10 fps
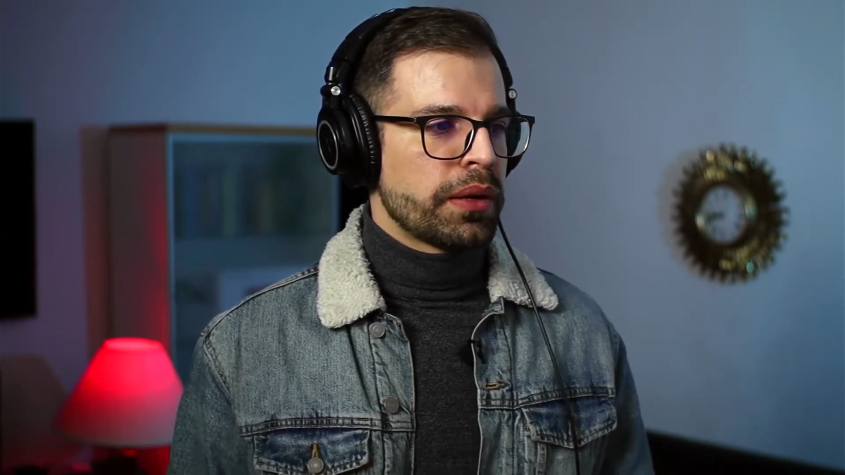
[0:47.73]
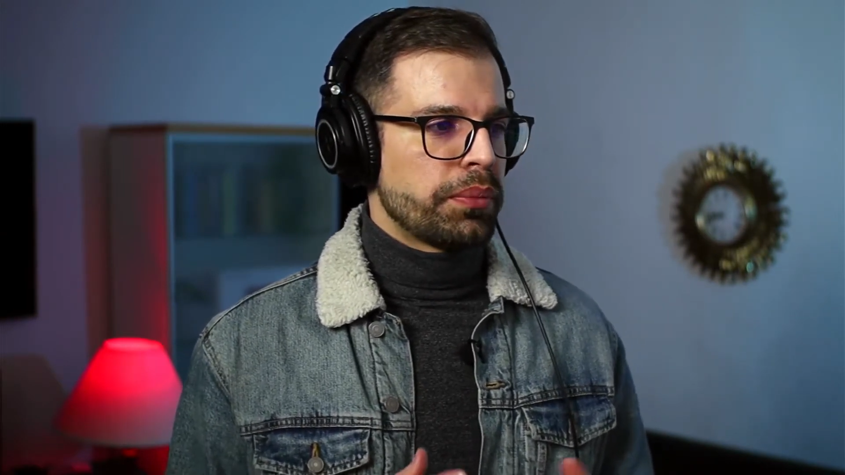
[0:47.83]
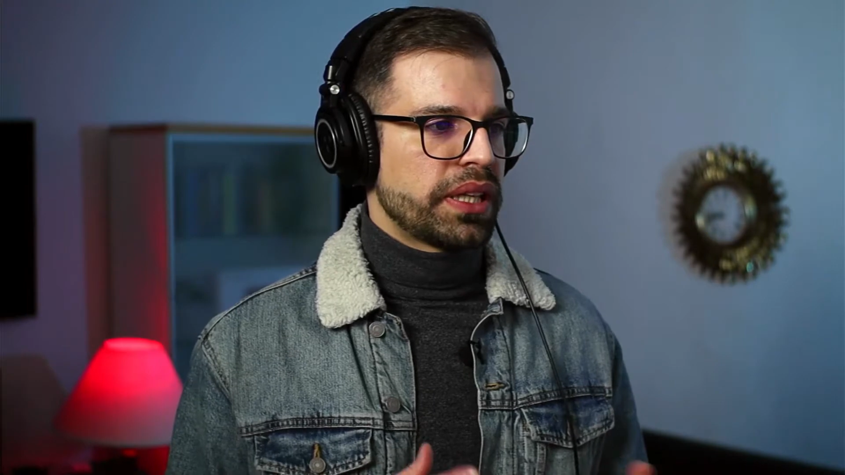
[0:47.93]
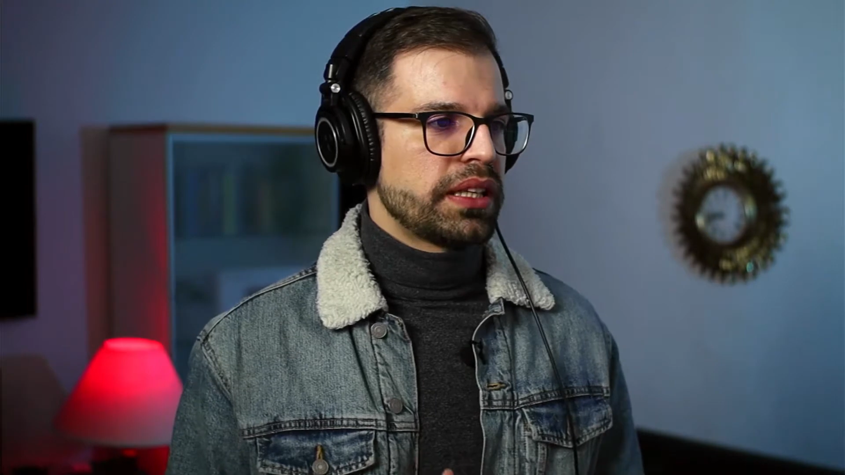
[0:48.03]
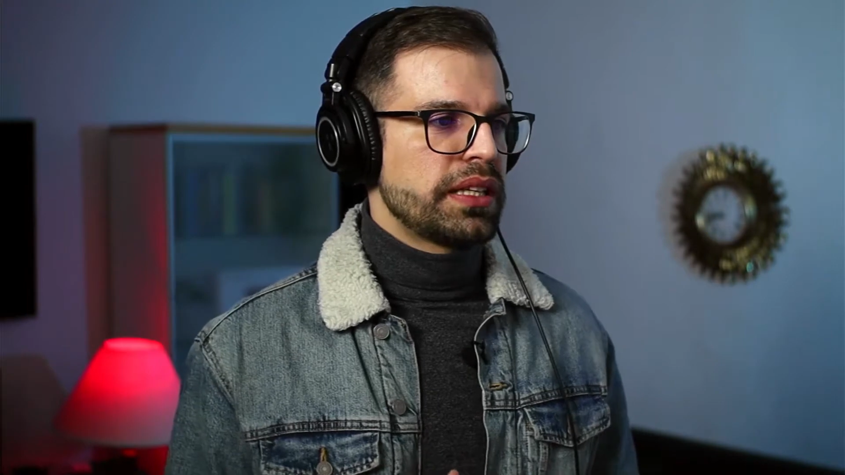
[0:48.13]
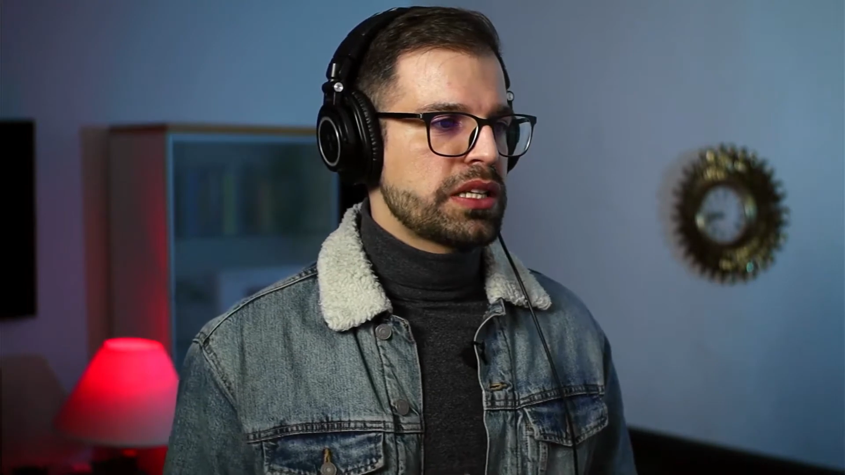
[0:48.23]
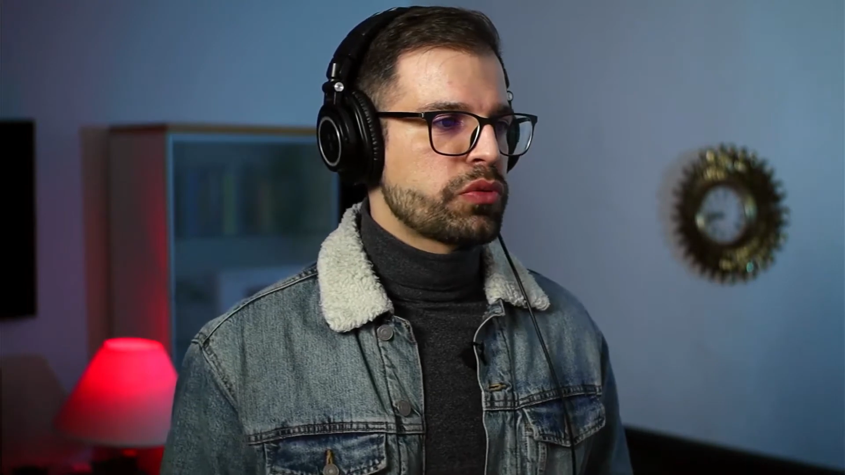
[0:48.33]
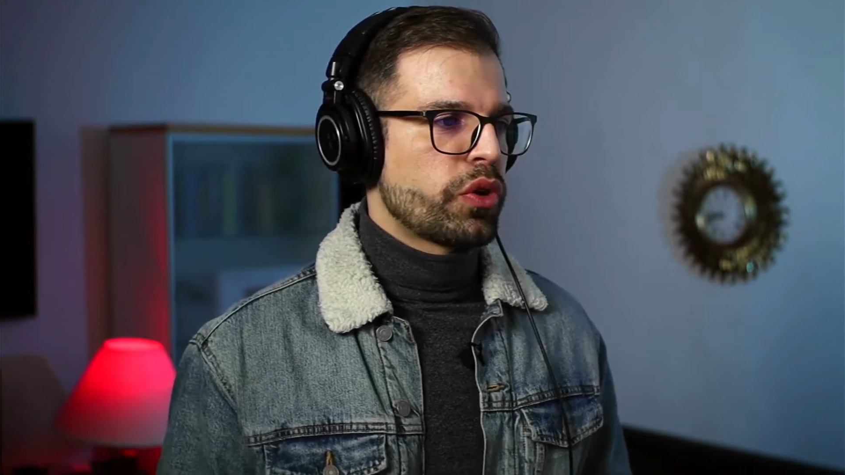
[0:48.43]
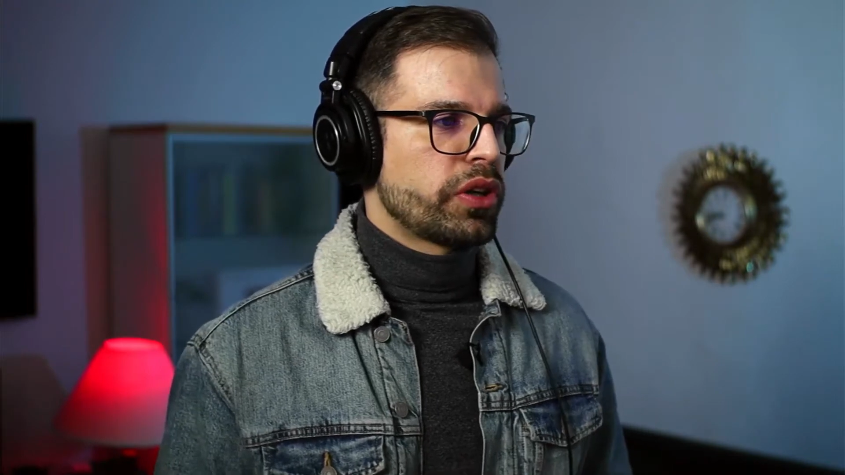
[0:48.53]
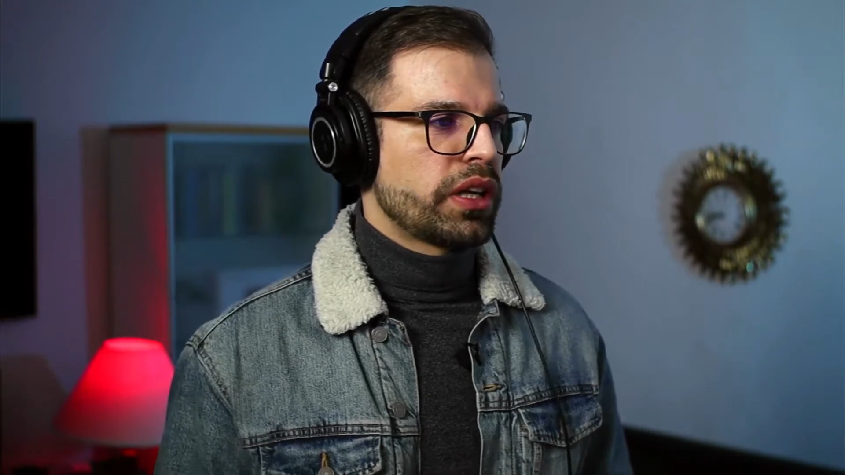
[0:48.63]
But in this
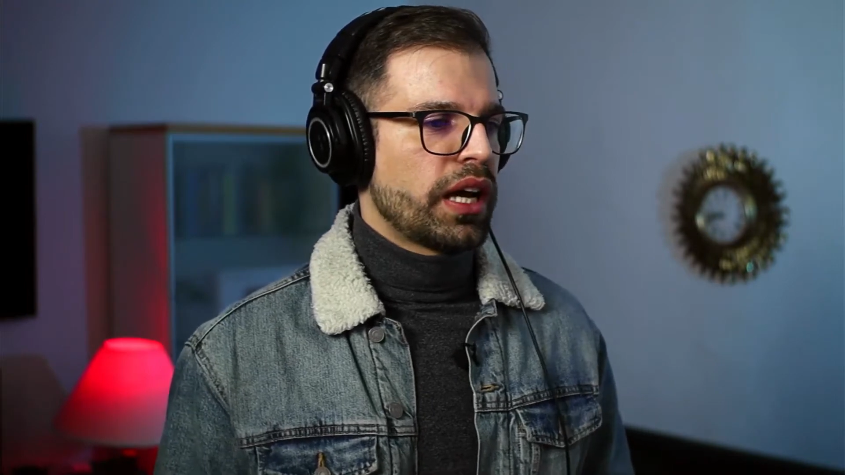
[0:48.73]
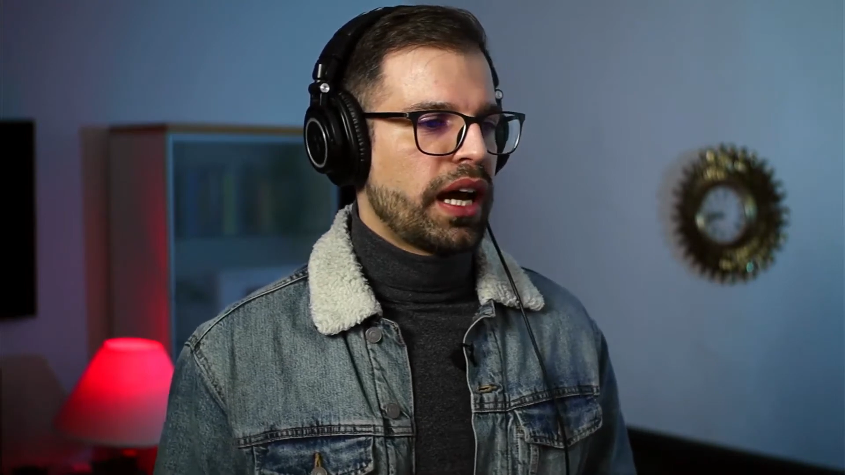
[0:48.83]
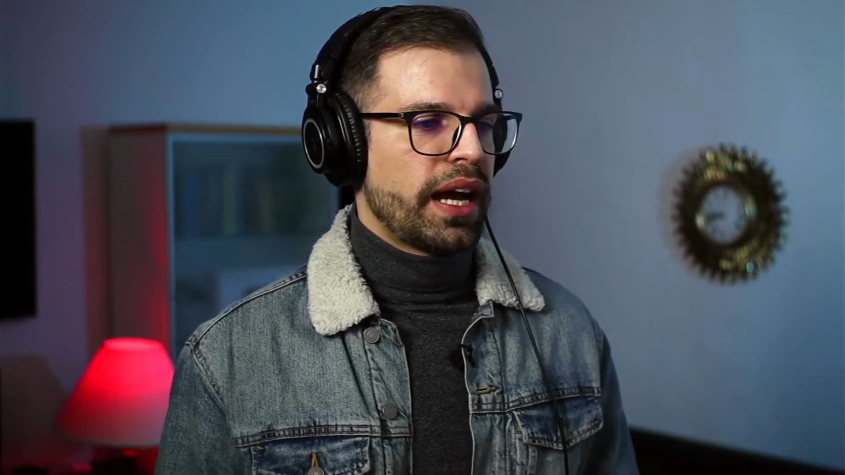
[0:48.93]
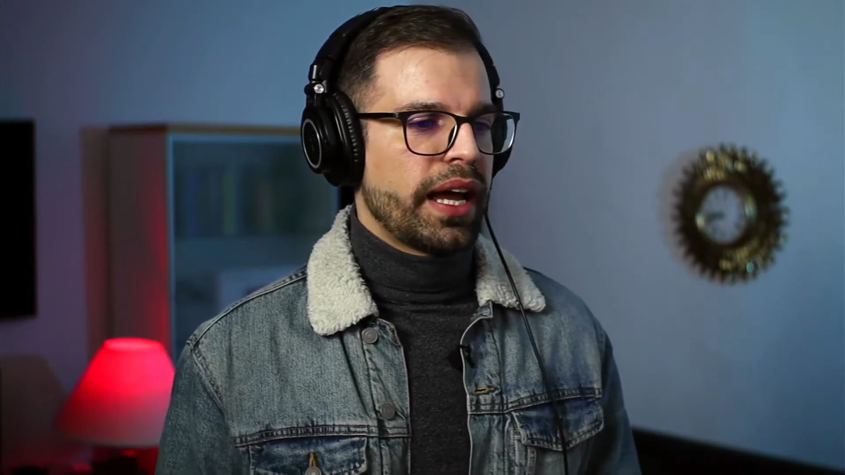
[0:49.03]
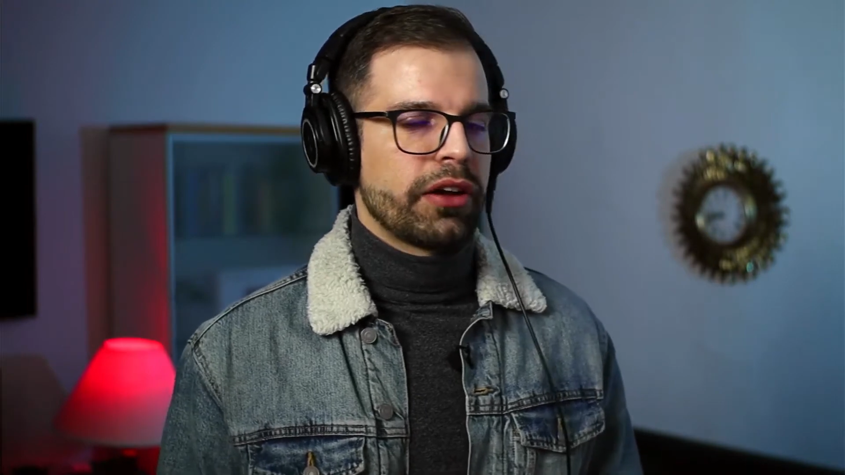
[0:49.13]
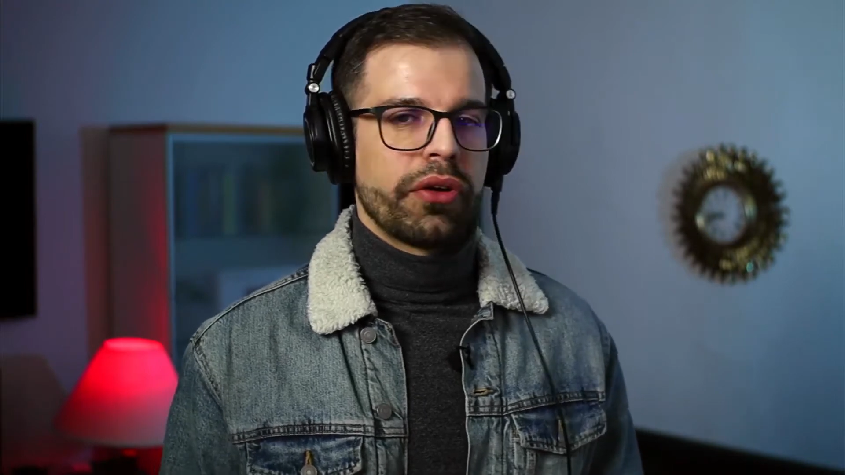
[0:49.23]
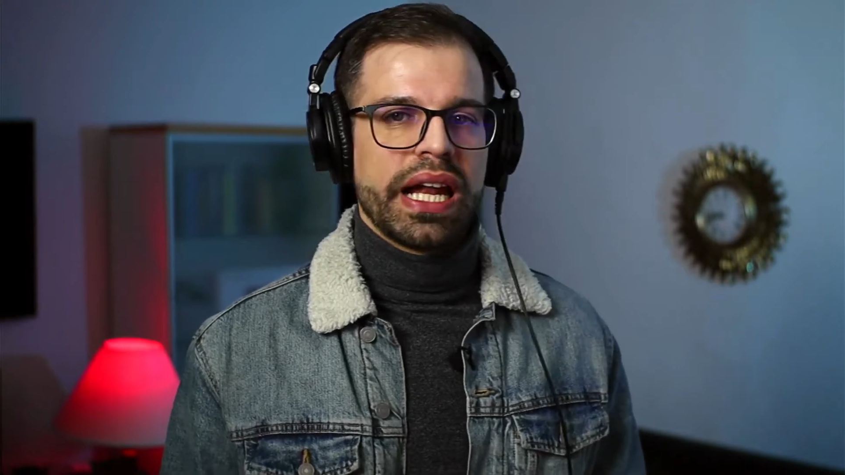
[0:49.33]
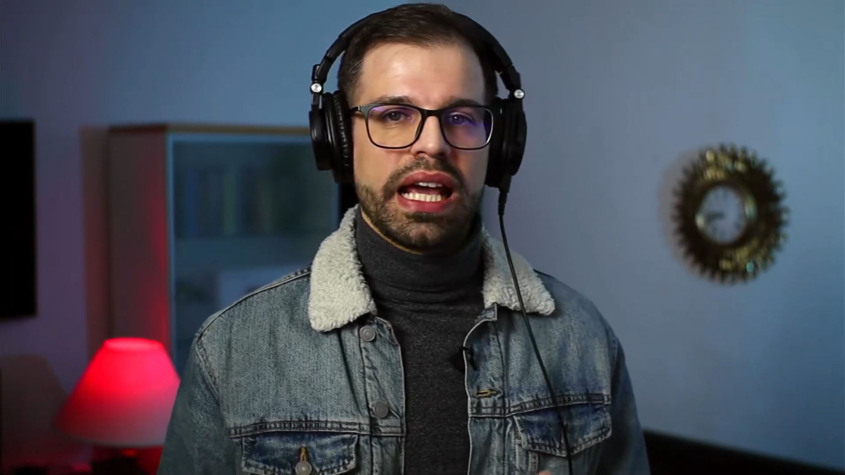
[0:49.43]
one, I already